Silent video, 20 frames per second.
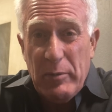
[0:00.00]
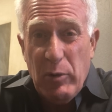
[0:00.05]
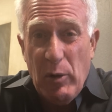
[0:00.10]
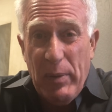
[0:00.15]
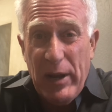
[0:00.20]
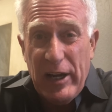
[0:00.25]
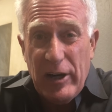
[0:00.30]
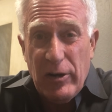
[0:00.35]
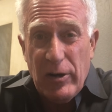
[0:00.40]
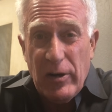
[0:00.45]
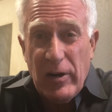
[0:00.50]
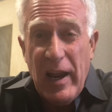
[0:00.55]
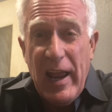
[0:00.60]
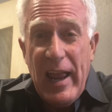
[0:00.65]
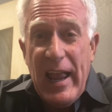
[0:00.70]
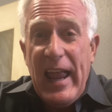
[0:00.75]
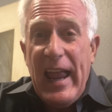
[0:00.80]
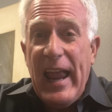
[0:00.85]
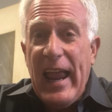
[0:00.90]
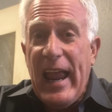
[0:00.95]
baker,
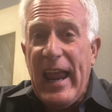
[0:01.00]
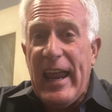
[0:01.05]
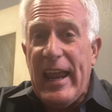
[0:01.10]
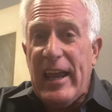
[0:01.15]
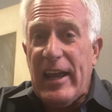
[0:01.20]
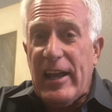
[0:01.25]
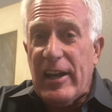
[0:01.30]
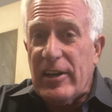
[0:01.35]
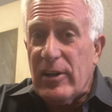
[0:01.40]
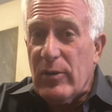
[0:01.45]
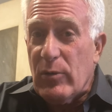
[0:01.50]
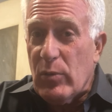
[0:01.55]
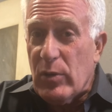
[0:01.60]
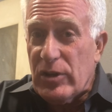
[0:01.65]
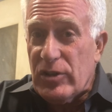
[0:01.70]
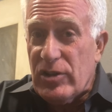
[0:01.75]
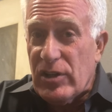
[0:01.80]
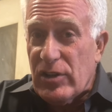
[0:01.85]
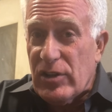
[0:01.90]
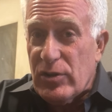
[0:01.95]
and
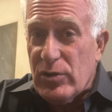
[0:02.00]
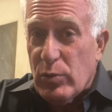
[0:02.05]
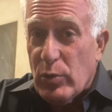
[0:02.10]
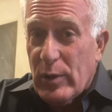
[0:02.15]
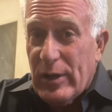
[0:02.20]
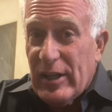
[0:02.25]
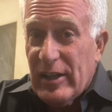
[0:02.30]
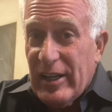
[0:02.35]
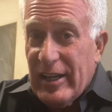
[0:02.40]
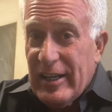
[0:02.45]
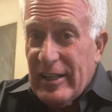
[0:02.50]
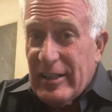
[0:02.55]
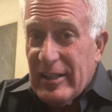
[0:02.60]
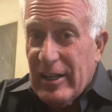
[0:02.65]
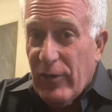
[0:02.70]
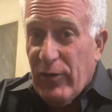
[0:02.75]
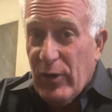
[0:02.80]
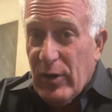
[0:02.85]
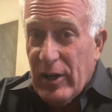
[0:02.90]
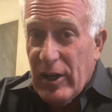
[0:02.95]
which is really
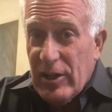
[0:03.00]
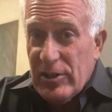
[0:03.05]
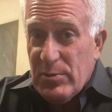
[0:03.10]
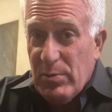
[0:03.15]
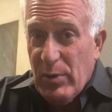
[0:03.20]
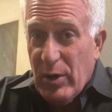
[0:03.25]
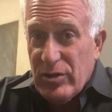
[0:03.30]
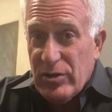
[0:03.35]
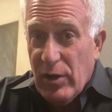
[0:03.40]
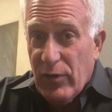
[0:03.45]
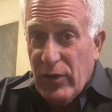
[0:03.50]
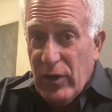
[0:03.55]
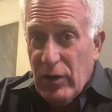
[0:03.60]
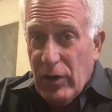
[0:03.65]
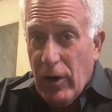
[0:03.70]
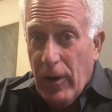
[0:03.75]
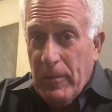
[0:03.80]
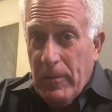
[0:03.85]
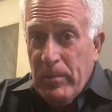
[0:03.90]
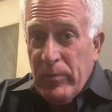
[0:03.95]
different, as most of you
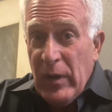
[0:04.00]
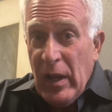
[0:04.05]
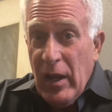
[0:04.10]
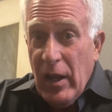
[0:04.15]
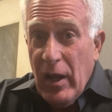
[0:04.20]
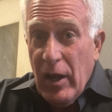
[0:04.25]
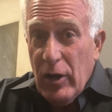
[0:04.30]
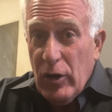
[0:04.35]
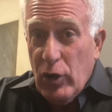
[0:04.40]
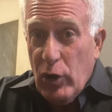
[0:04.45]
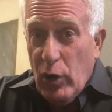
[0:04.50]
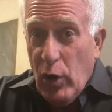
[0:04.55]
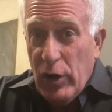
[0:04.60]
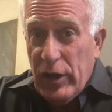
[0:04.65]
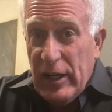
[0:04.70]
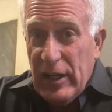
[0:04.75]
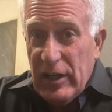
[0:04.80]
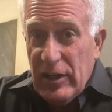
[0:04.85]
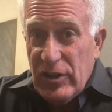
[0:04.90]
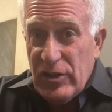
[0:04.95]
know,
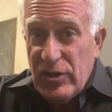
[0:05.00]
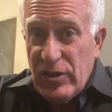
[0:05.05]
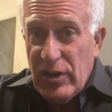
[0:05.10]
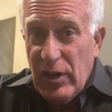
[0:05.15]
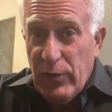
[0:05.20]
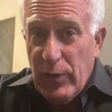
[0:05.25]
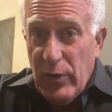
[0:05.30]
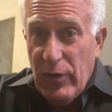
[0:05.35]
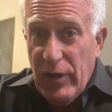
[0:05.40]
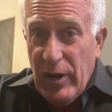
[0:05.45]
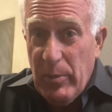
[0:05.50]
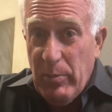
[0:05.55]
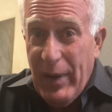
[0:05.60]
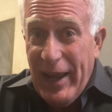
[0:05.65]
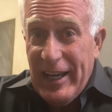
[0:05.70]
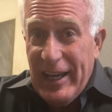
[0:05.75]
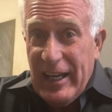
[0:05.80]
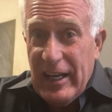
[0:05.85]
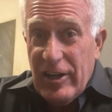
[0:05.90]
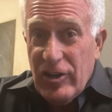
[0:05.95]
cooking is different than
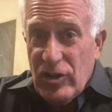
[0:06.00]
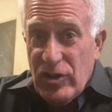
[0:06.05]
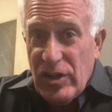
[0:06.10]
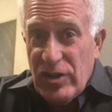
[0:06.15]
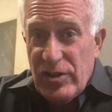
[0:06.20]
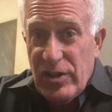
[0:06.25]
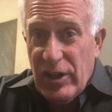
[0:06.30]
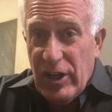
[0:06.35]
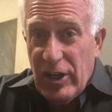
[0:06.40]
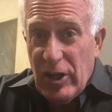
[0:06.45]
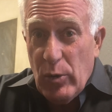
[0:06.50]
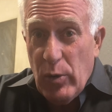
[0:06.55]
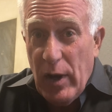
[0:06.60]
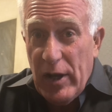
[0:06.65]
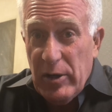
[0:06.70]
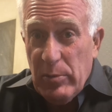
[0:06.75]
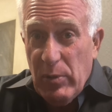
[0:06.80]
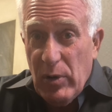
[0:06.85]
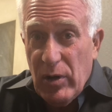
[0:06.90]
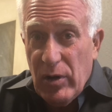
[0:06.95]
baking. And she's an
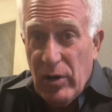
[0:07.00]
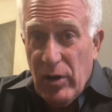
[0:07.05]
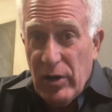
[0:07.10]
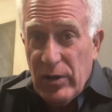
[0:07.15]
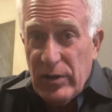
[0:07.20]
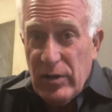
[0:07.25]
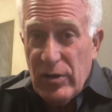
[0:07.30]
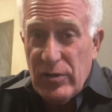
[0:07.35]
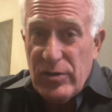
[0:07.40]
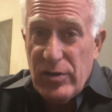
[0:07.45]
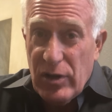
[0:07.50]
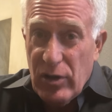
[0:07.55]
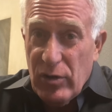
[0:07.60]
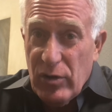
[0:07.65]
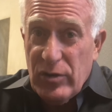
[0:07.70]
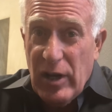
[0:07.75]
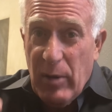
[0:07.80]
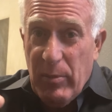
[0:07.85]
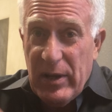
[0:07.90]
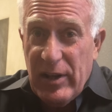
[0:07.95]
incredible cook too. So you
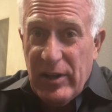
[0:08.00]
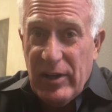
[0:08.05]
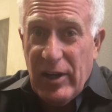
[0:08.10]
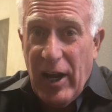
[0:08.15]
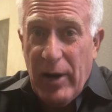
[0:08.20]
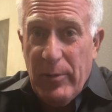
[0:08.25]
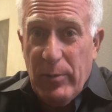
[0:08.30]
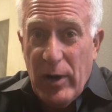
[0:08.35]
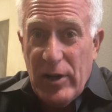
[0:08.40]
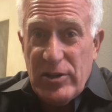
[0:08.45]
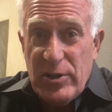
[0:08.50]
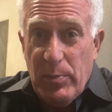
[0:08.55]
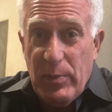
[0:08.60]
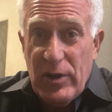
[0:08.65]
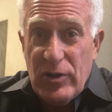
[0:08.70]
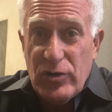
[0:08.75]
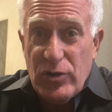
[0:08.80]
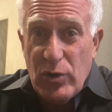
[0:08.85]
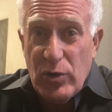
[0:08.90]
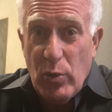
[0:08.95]
tell me the type of
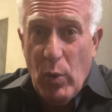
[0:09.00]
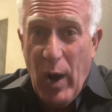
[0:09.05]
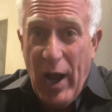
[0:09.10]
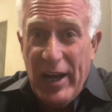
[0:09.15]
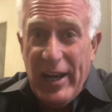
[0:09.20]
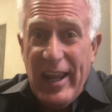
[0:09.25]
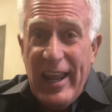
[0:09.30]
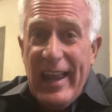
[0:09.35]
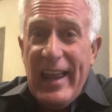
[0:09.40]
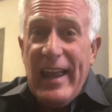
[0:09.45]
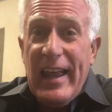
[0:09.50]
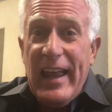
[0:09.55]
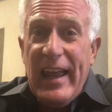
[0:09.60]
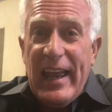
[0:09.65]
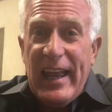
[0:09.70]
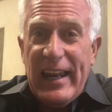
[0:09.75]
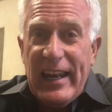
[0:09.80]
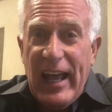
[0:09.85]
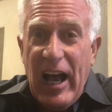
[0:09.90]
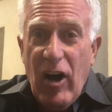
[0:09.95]
recipes you want,
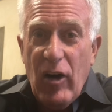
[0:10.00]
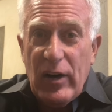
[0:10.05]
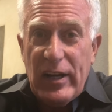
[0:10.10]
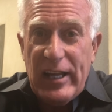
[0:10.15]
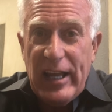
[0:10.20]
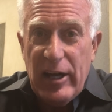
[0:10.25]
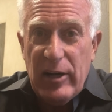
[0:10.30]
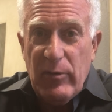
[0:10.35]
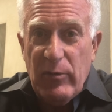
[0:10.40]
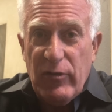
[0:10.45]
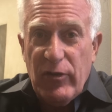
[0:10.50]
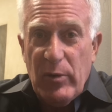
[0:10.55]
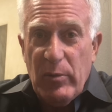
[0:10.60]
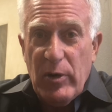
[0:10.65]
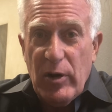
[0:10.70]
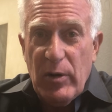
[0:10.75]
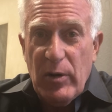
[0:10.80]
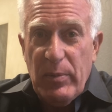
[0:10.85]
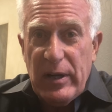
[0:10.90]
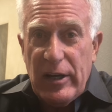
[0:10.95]
and I'll get them from
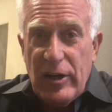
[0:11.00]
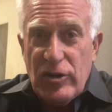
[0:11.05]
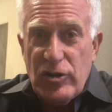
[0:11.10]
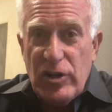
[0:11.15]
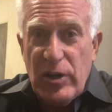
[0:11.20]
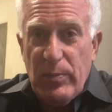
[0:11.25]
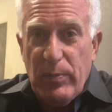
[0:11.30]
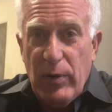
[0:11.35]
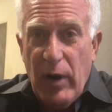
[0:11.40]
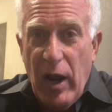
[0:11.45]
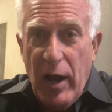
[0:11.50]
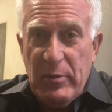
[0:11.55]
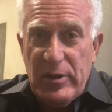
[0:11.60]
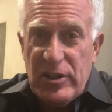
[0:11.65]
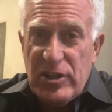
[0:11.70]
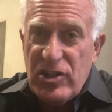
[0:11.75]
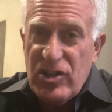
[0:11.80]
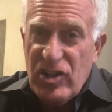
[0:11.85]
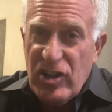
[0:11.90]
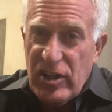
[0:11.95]
her because she
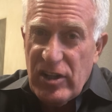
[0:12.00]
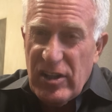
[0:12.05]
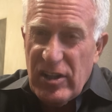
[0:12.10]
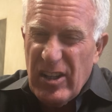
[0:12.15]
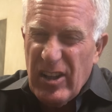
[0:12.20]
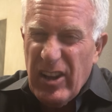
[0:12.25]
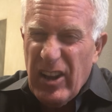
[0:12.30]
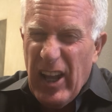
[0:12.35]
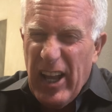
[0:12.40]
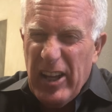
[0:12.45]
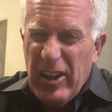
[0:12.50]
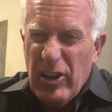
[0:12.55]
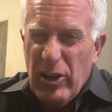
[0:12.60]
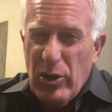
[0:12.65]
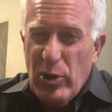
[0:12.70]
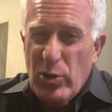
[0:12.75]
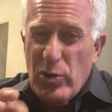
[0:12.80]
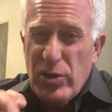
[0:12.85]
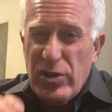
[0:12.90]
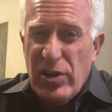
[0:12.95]
promised she'd let
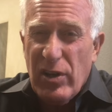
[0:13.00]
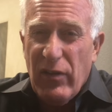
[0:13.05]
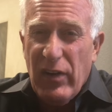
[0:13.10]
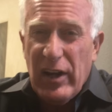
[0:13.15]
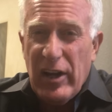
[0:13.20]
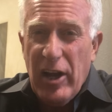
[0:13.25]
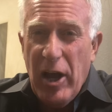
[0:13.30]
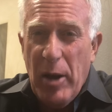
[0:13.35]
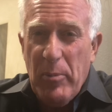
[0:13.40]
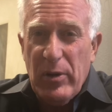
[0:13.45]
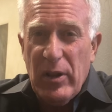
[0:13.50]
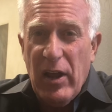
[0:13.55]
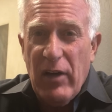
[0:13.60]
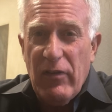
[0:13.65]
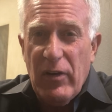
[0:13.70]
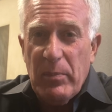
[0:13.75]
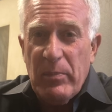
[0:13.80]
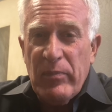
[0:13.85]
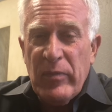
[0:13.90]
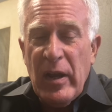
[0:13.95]
loose of a couple
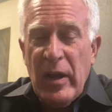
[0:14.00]
of them.